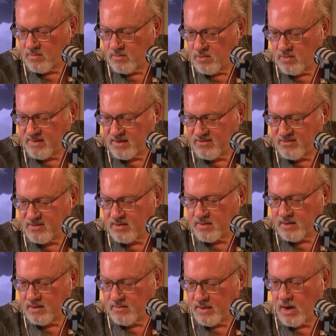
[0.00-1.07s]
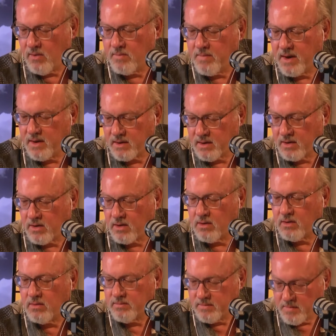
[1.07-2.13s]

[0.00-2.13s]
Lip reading: Moving in Stereo. American Girl.